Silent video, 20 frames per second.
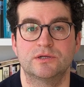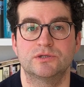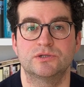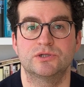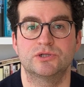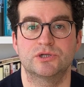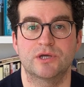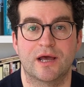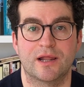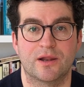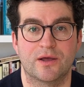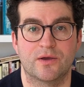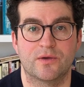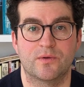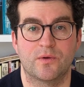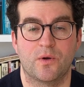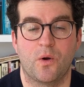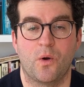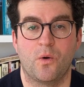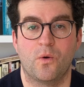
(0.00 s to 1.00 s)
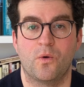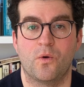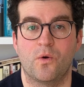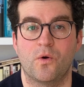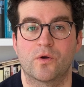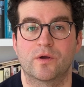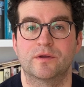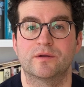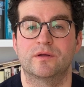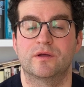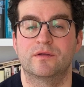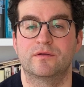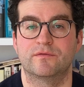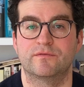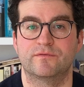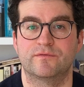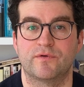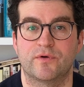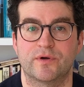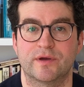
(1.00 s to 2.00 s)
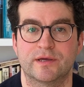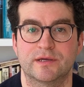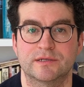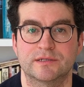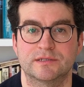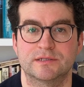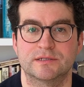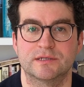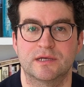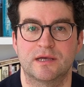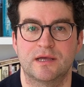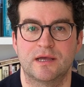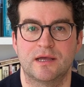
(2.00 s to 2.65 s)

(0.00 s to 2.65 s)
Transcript: cello, organ and voice.